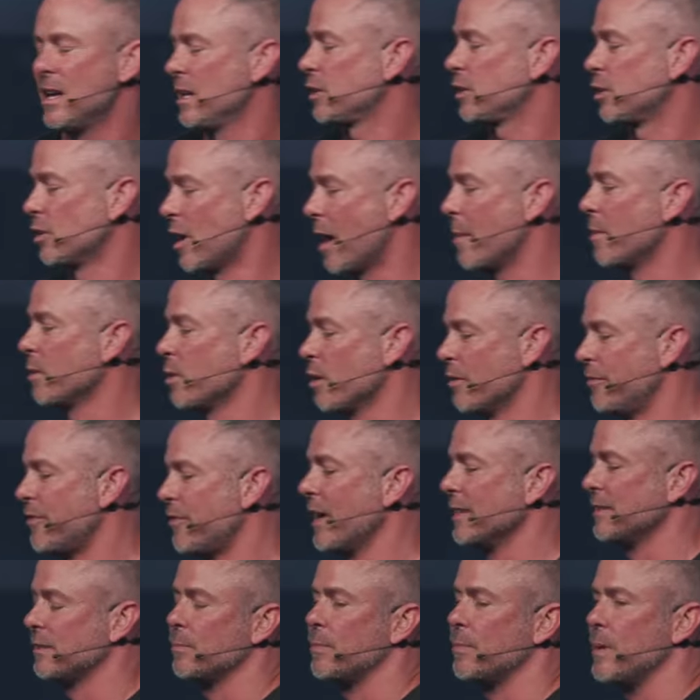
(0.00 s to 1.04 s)
So now I'm gonna go
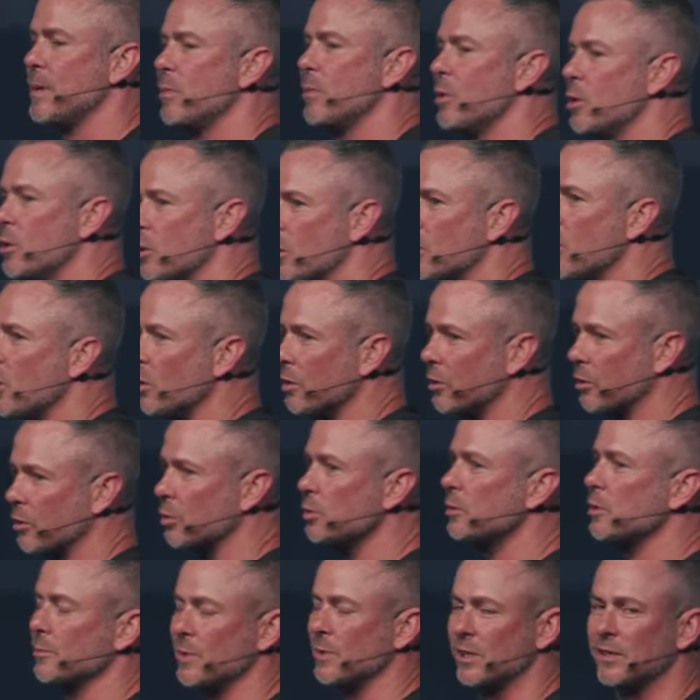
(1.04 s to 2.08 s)
find some people who are going
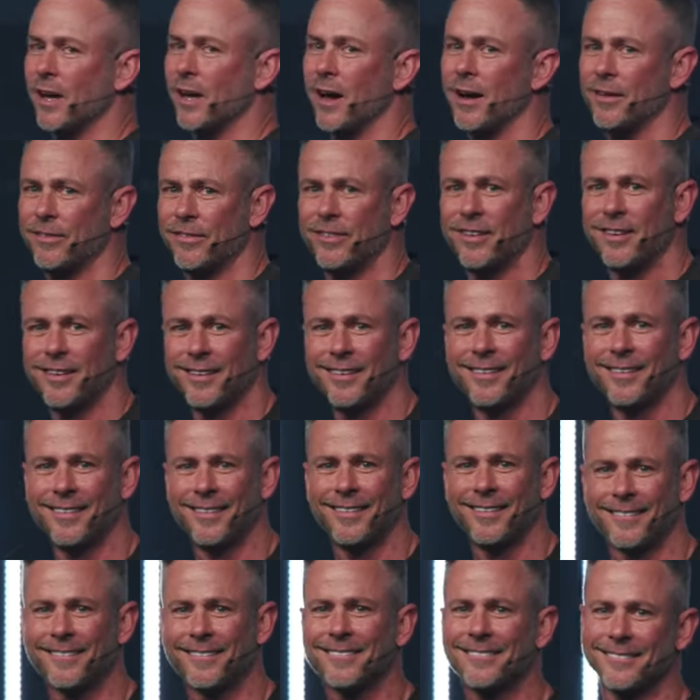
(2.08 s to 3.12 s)
through some stuff,
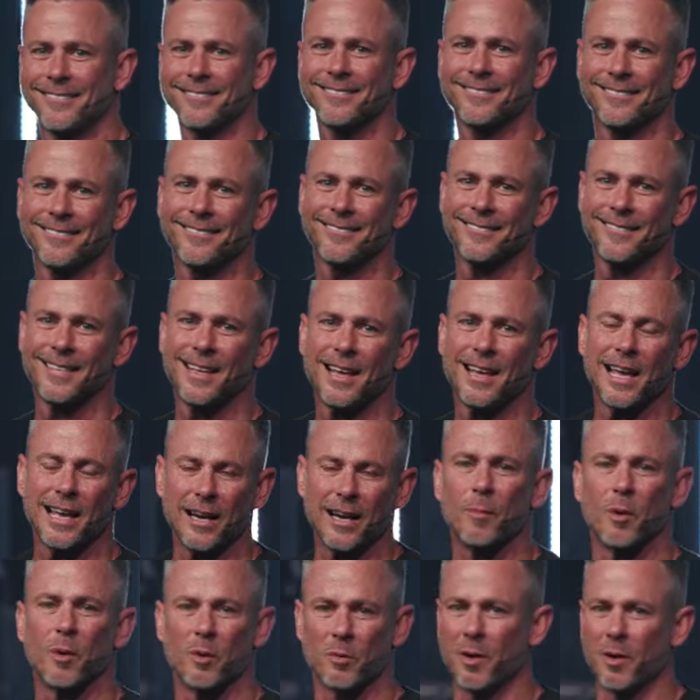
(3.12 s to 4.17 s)
and
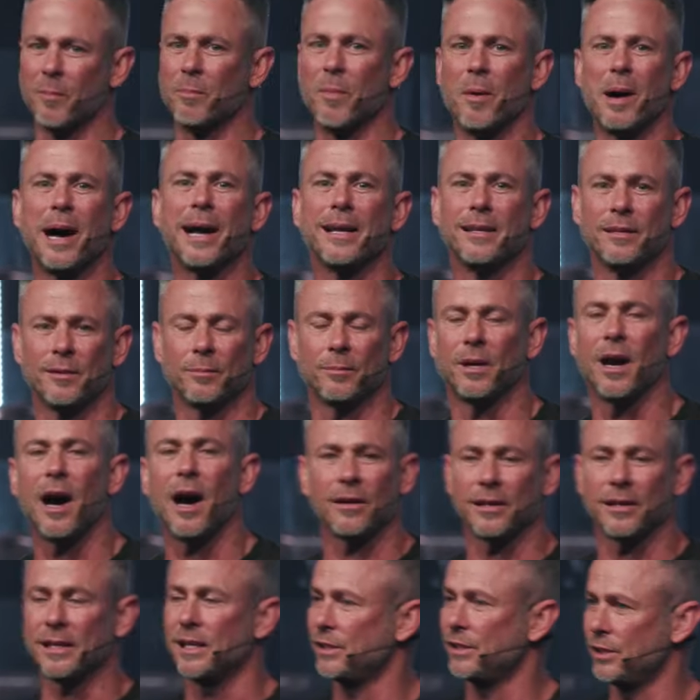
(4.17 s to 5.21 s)
I'm gonna remind them
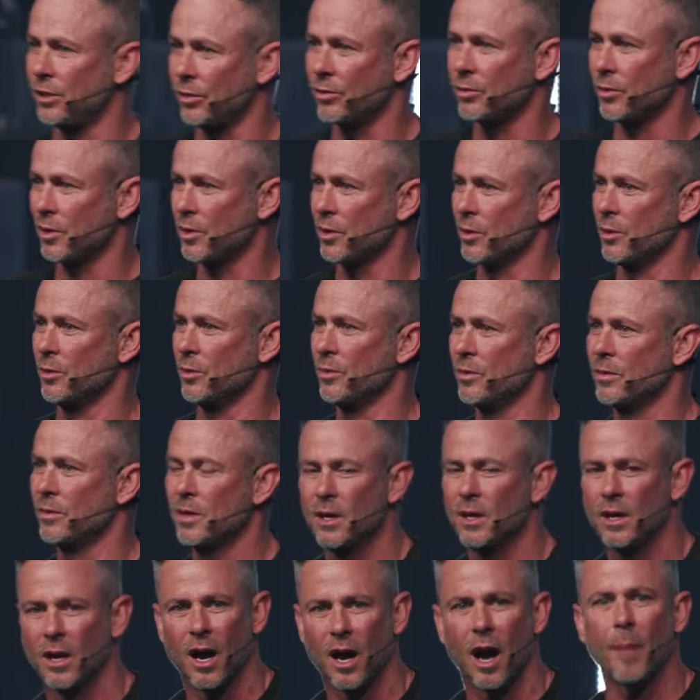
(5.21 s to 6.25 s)
God will get you through.
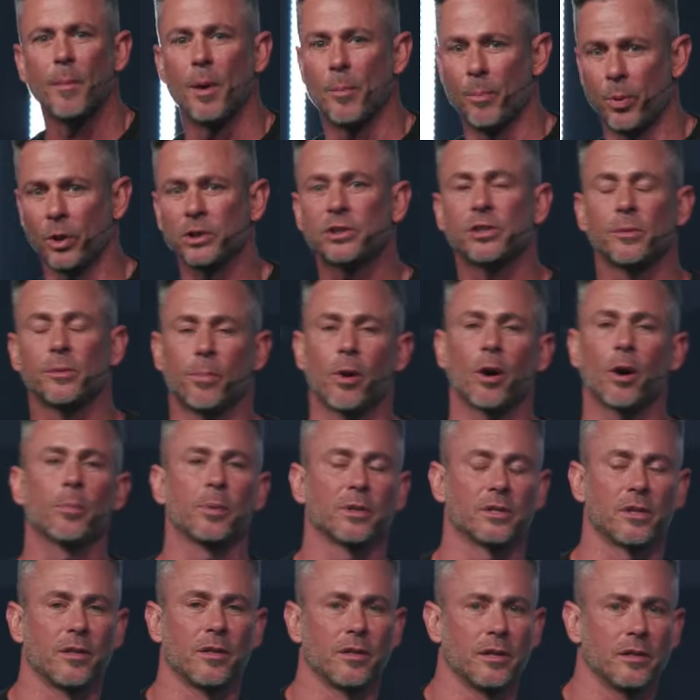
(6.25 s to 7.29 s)
I'm gonna put some
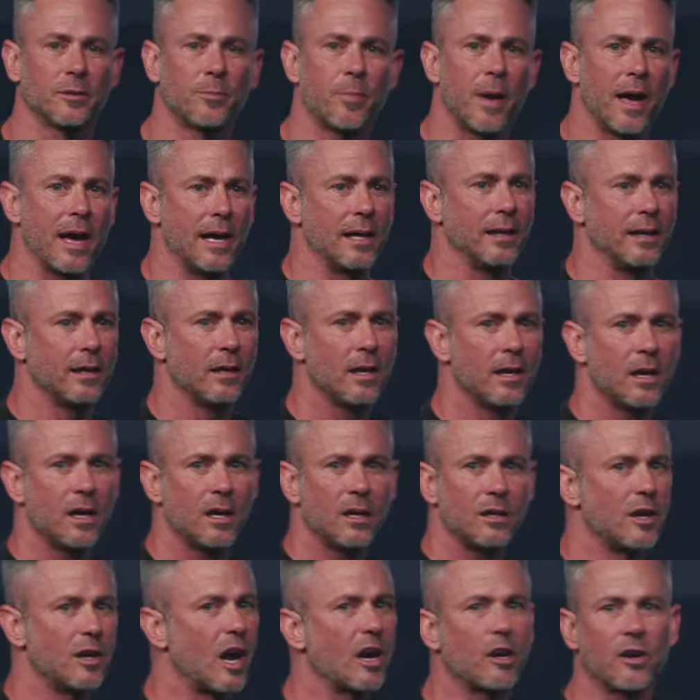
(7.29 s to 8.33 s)
purpose on this pain.
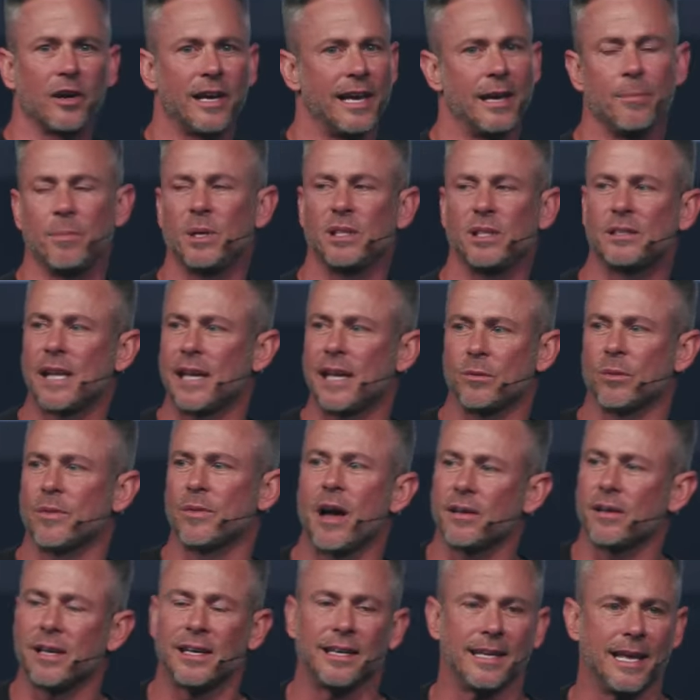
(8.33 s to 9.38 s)
You're not gonna hit me, Satan,
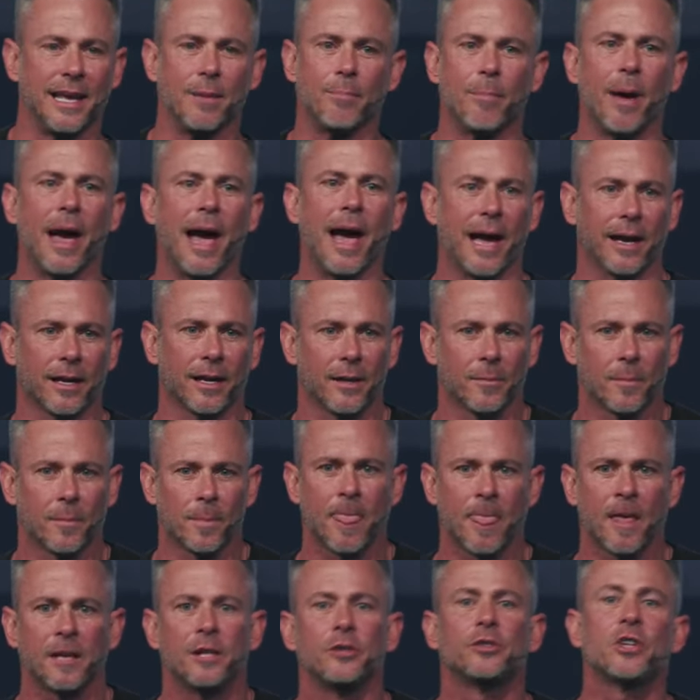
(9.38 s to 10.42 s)
without getting hit back.
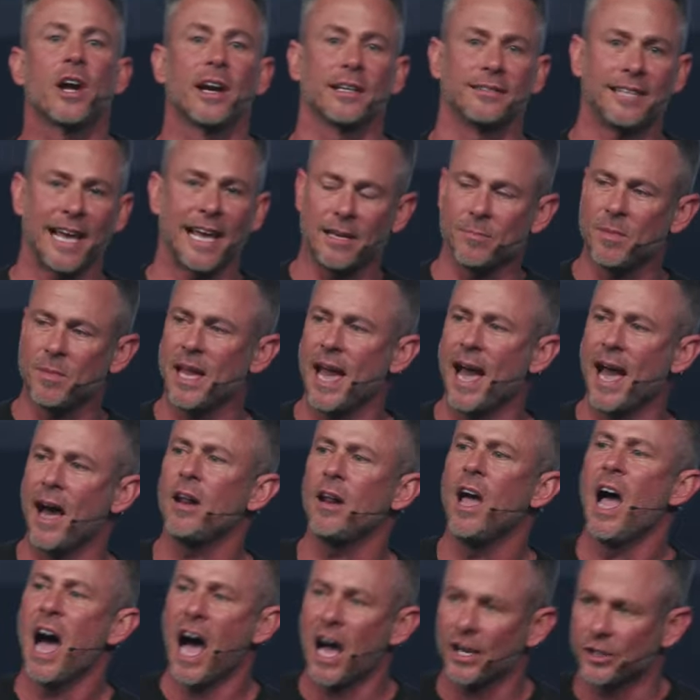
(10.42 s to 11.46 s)
You try to take me
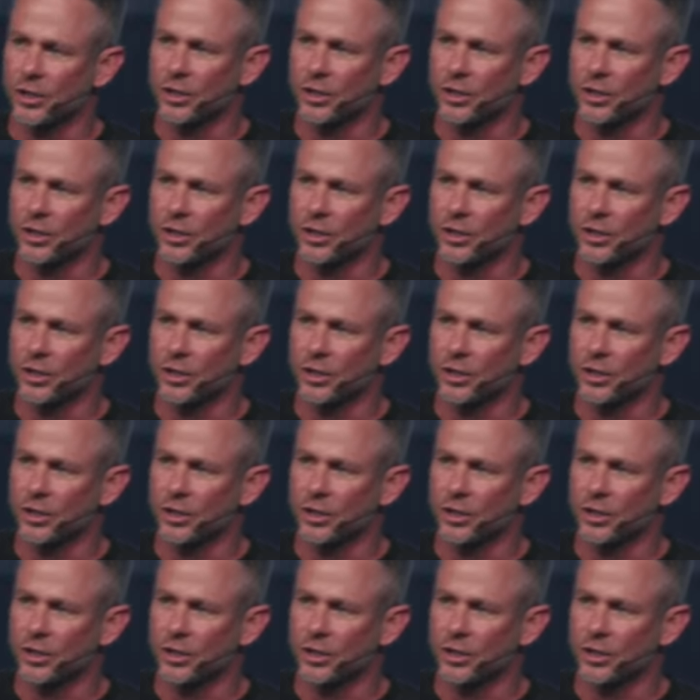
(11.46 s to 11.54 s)
out, I'll